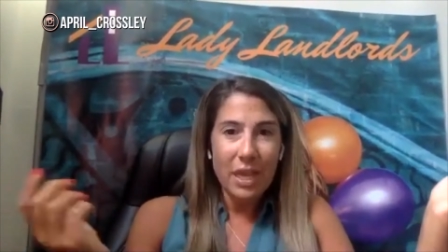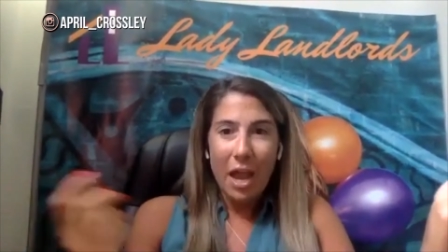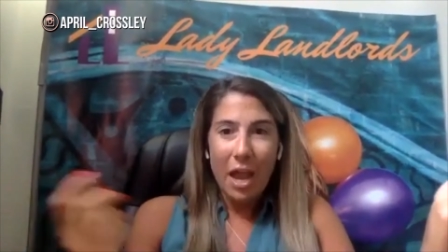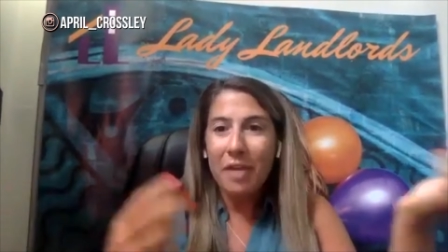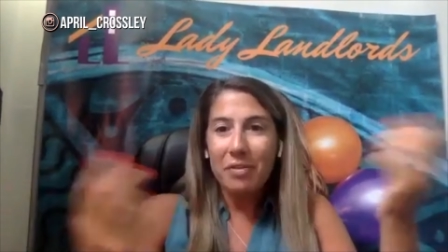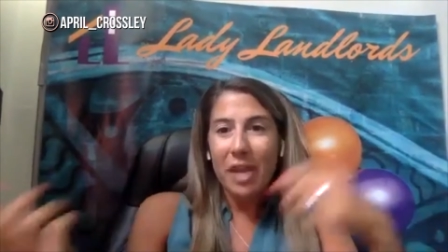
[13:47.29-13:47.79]

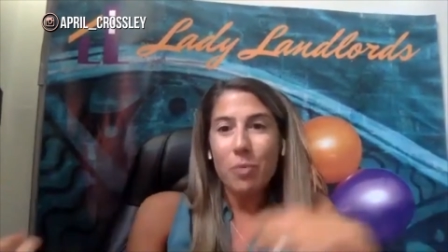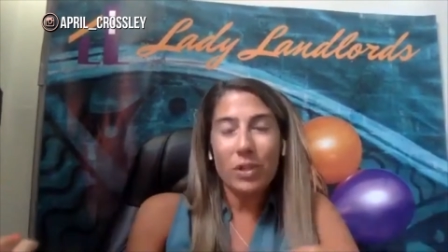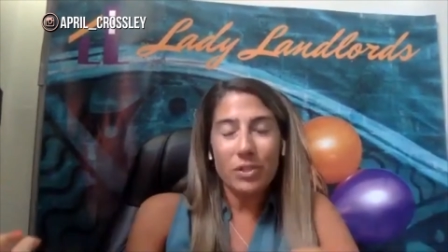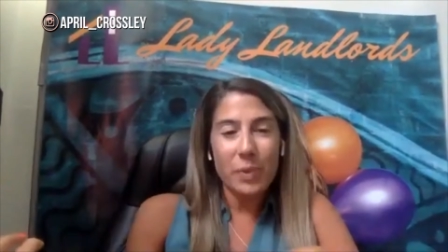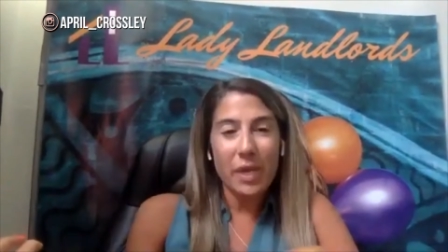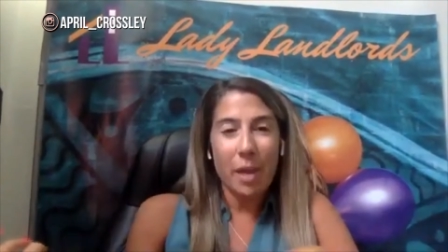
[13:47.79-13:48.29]
And then
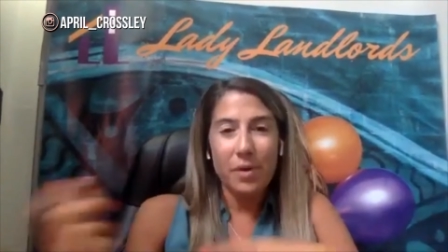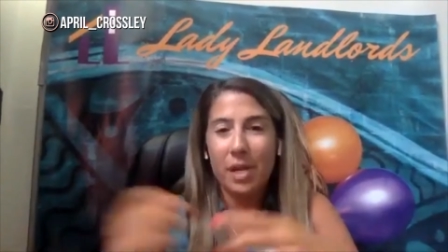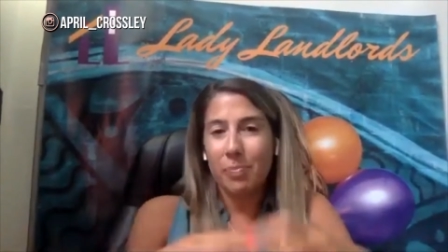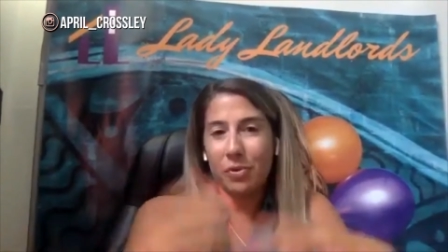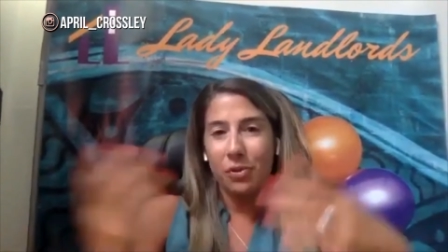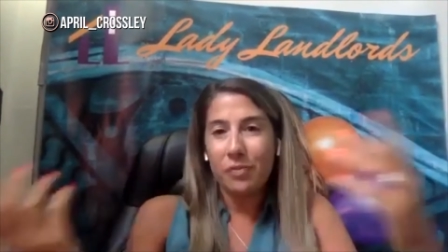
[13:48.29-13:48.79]
once we got
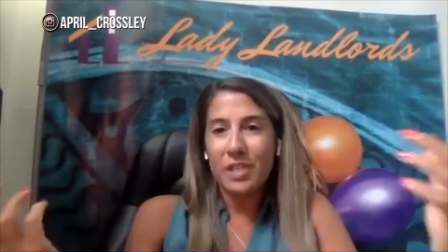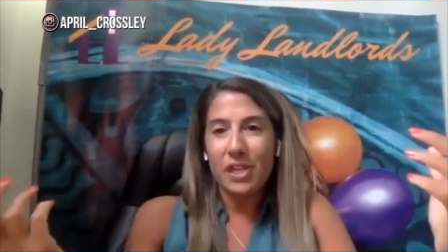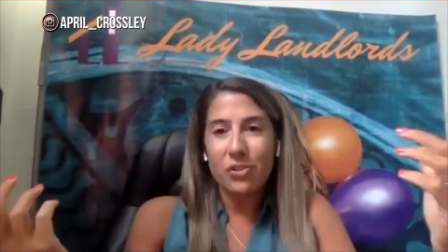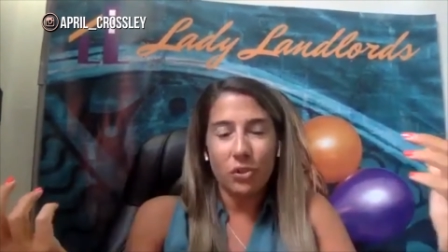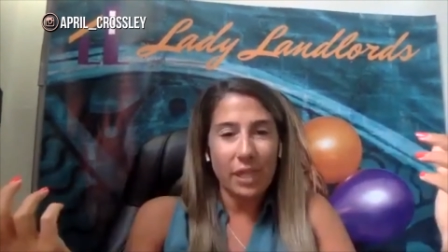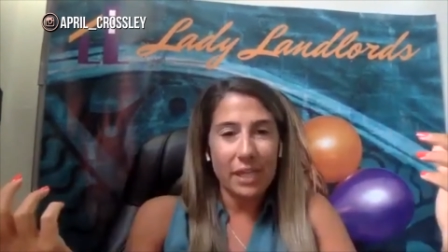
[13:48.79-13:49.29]
pre-approved, he
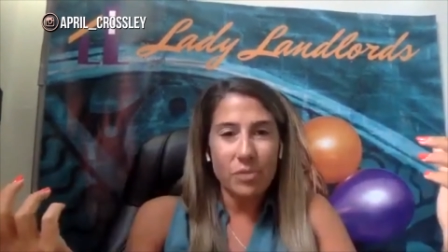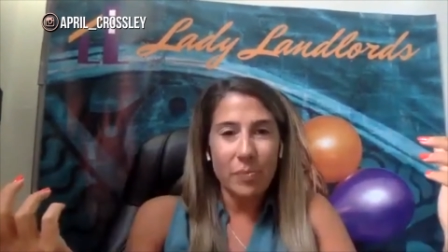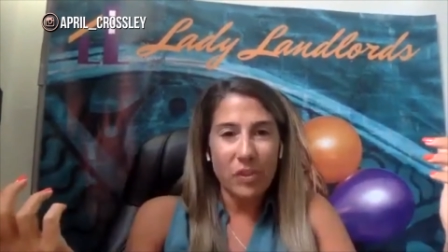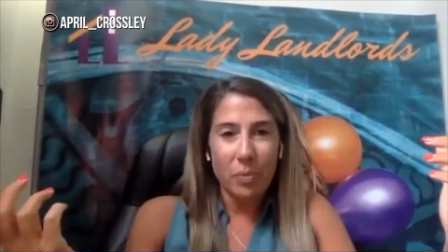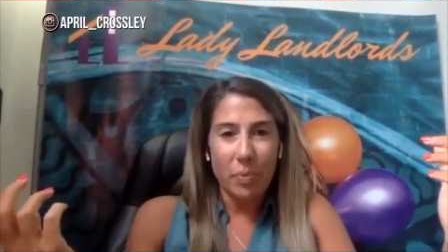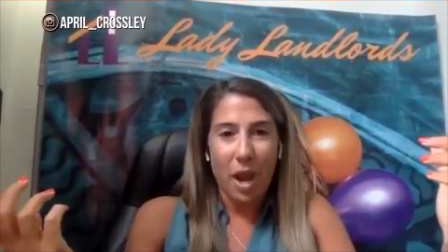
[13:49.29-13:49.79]
told us
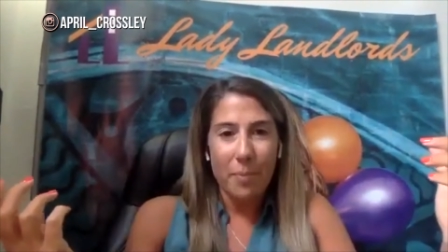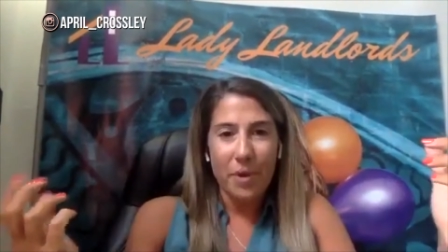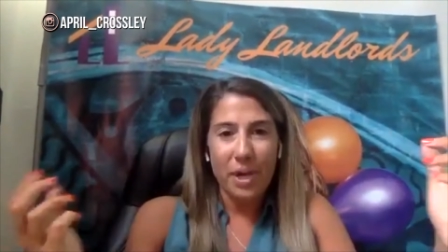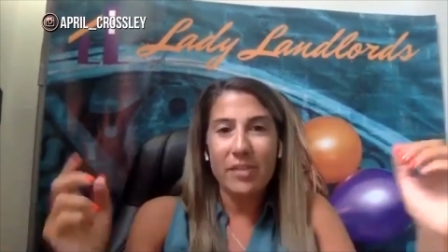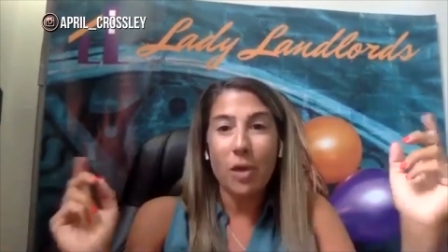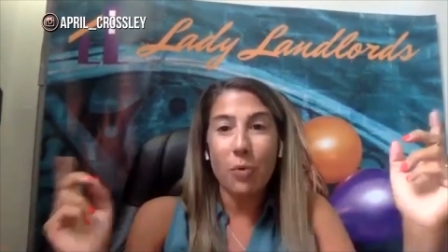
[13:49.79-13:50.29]
about the property,
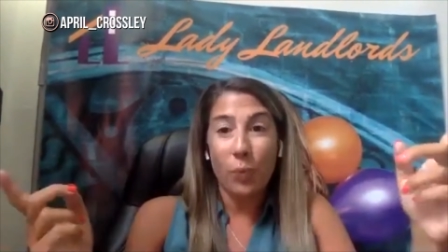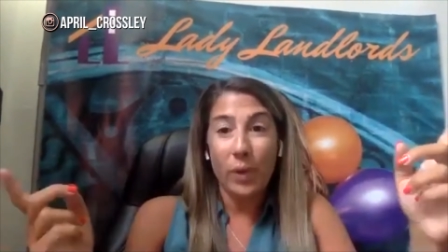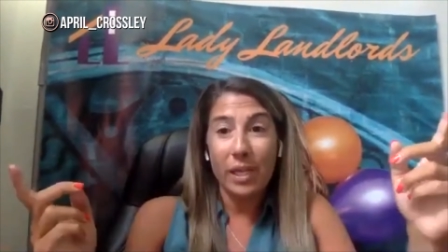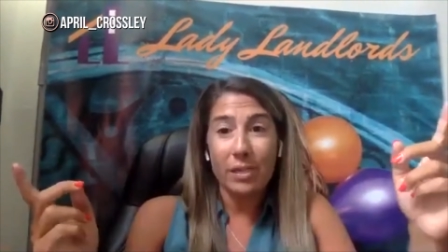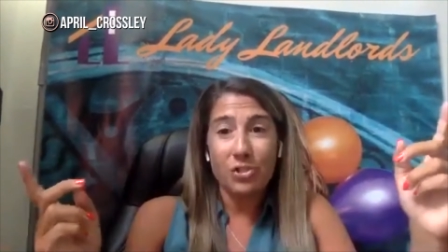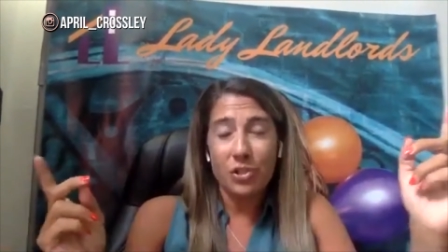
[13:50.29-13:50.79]
and then
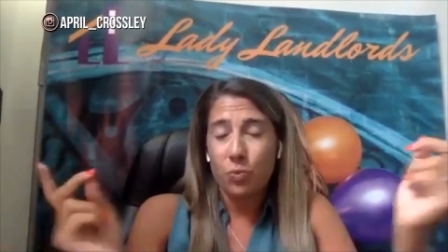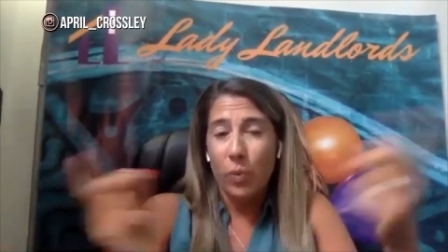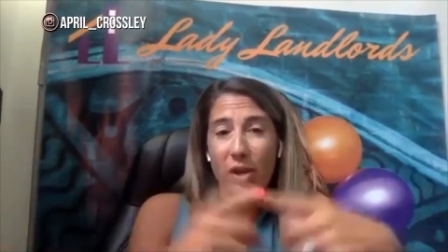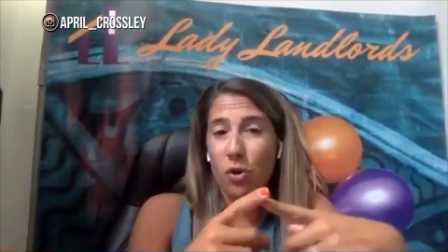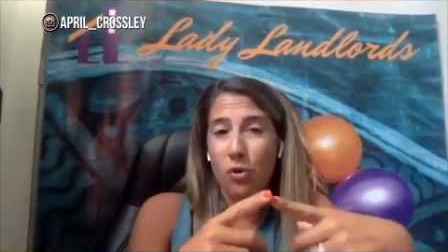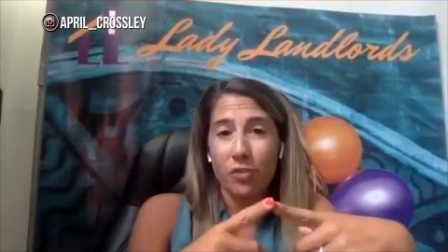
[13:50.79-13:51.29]
we just went
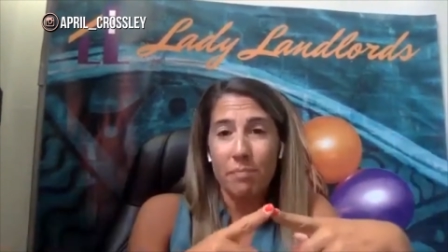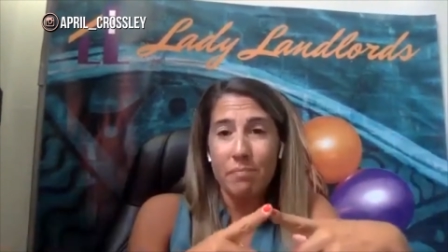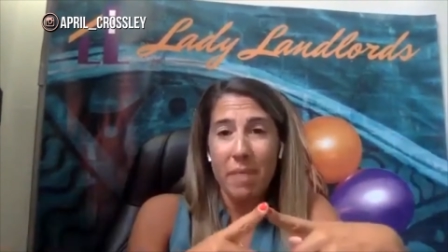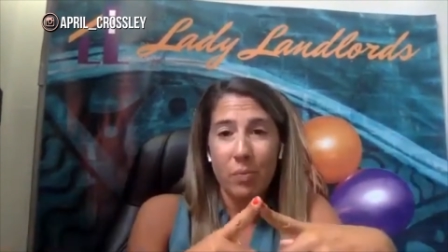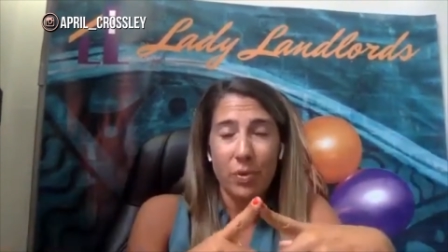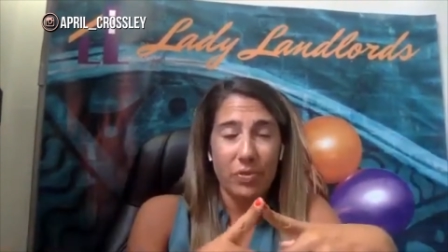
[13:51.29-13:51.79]
over, met
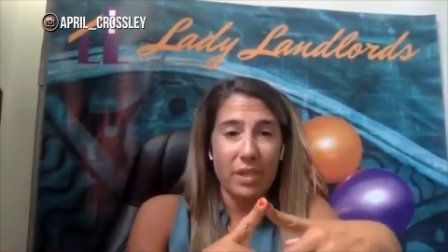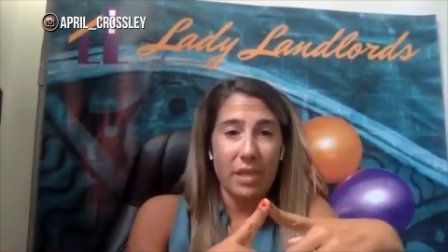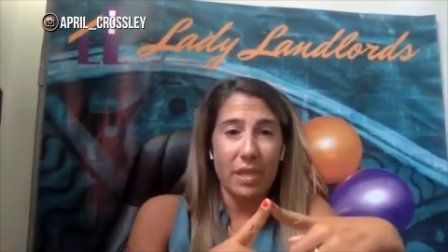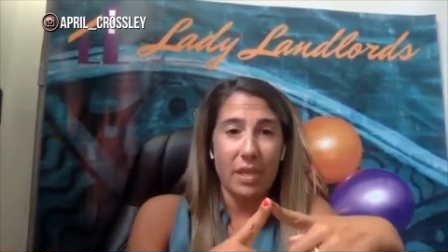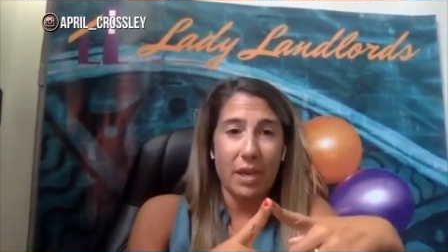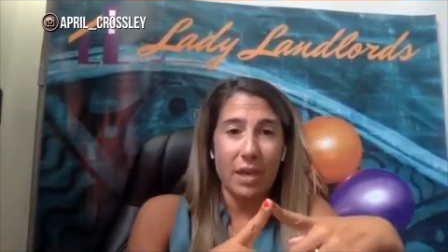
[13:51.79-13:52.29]
with
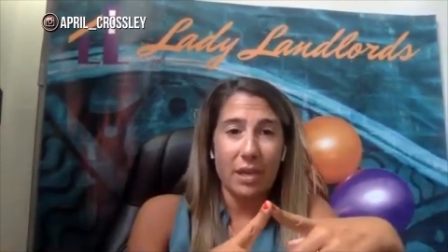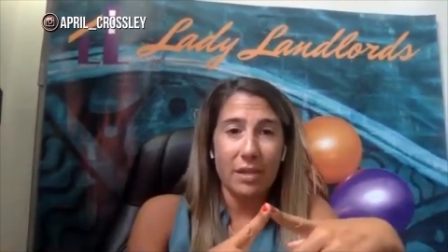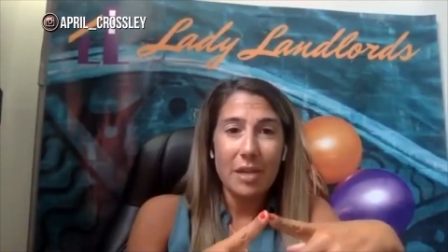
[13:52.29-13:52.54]
the uh,